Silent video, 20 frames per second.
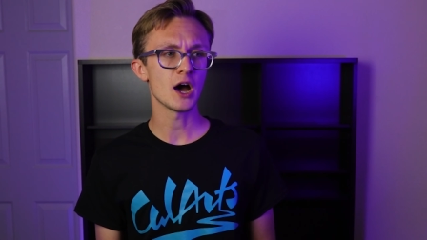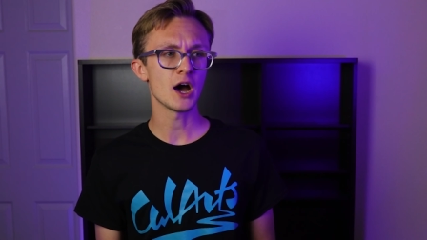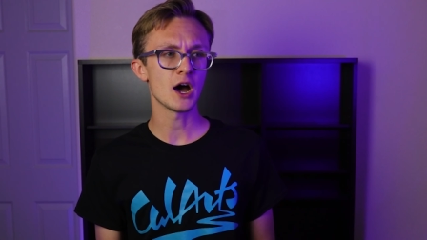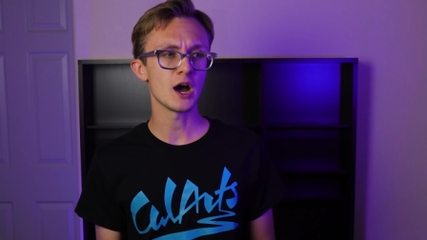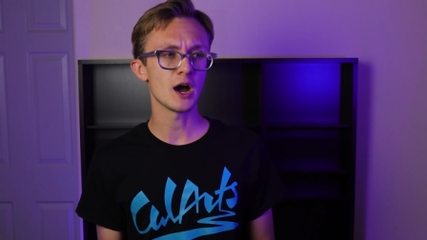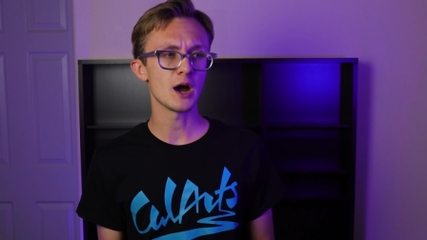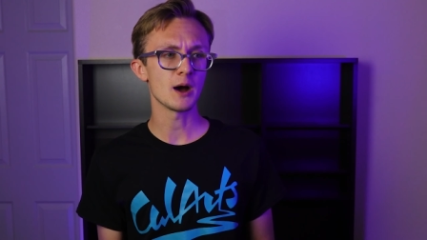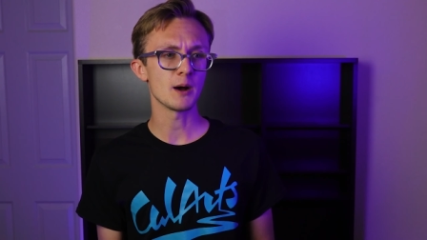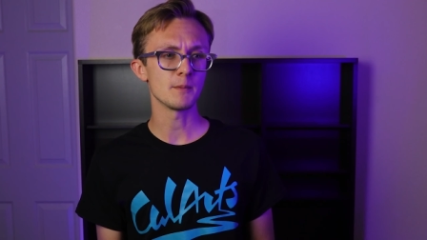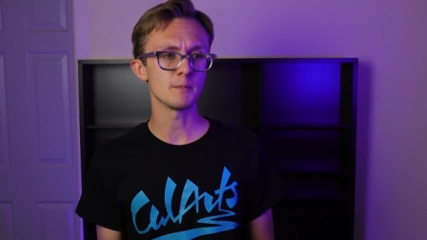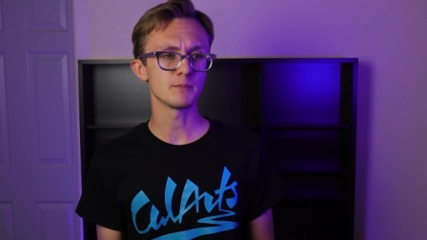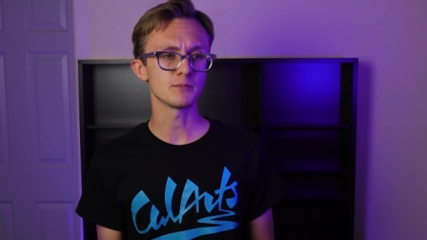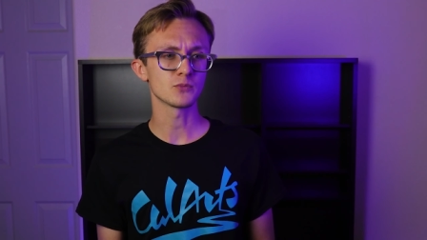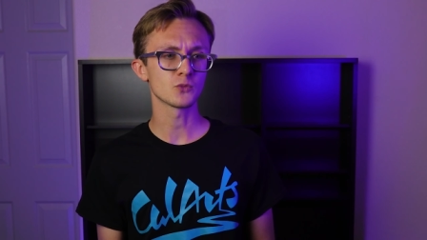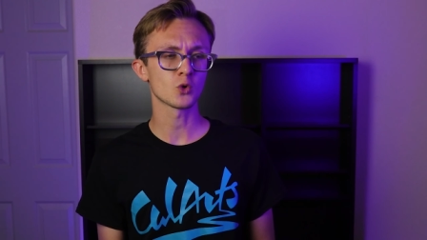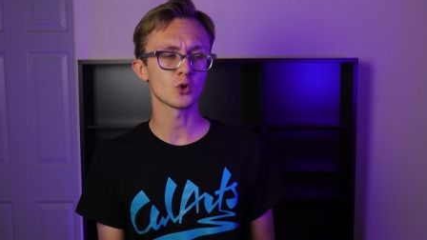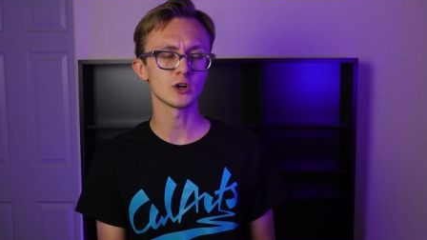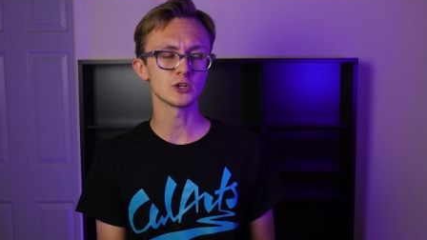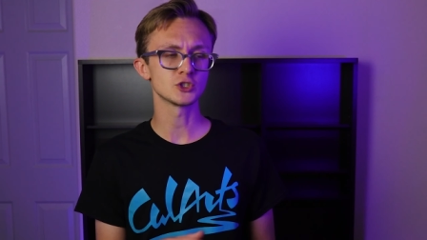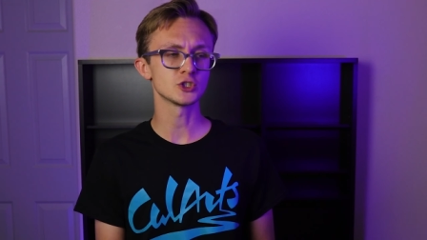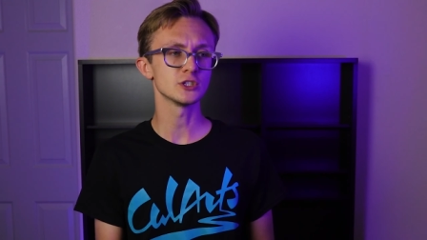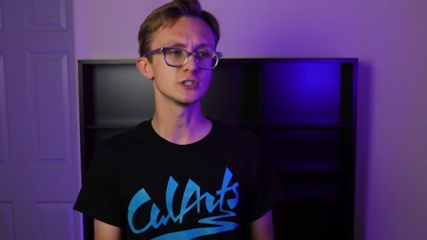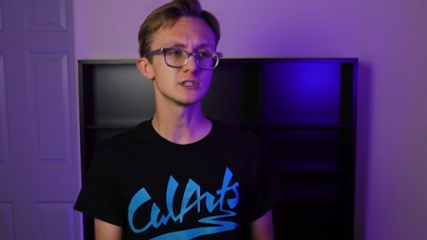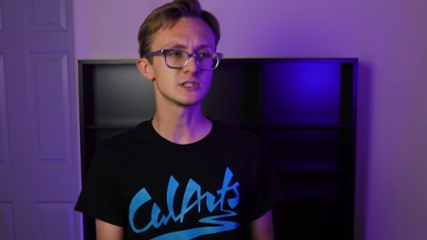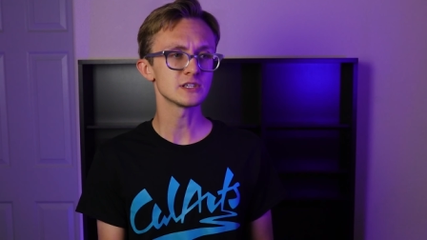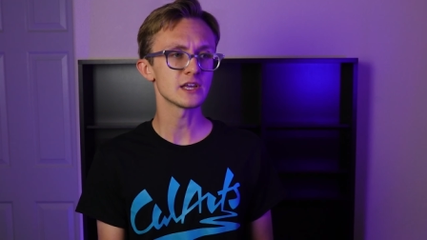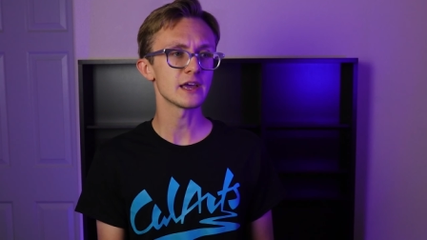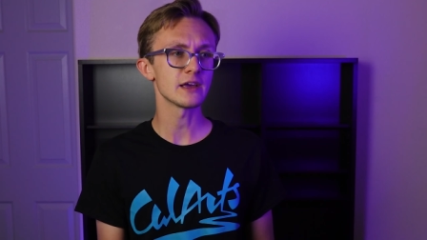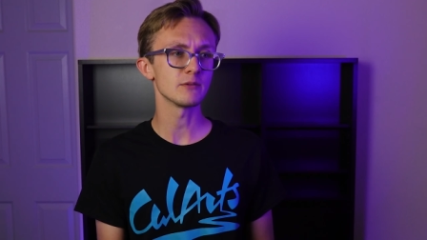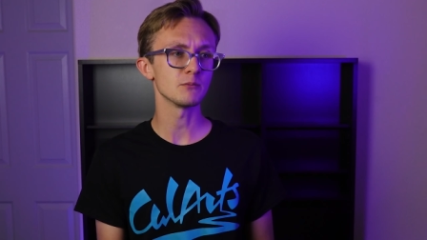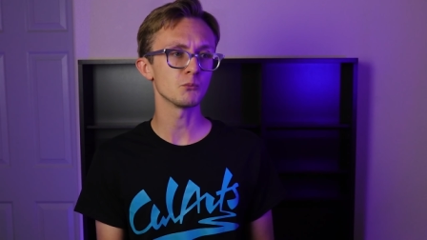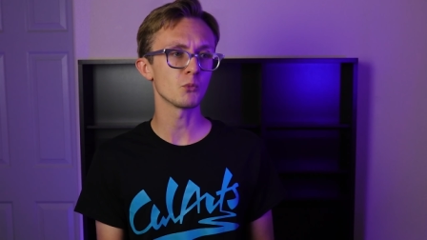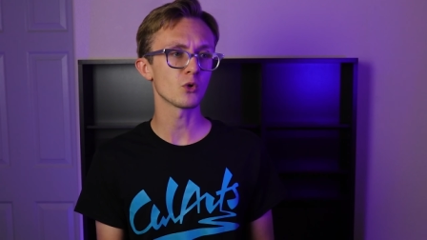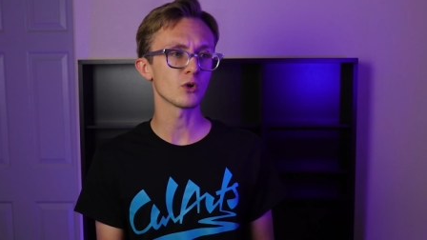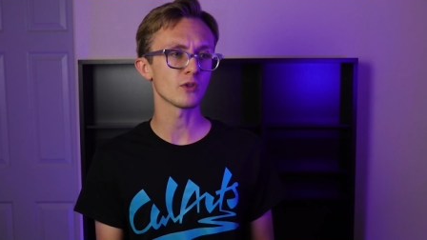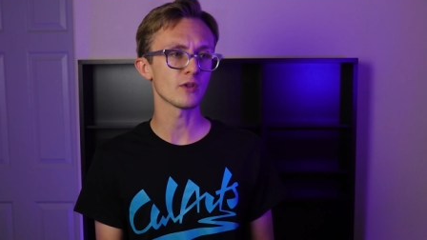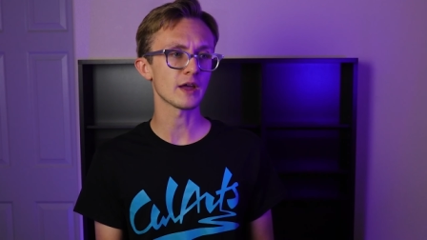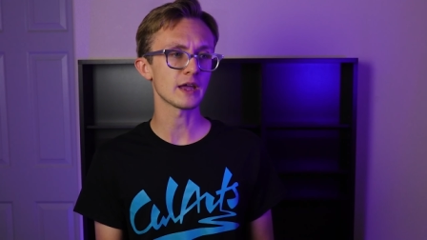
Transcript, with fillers: um, or I should say more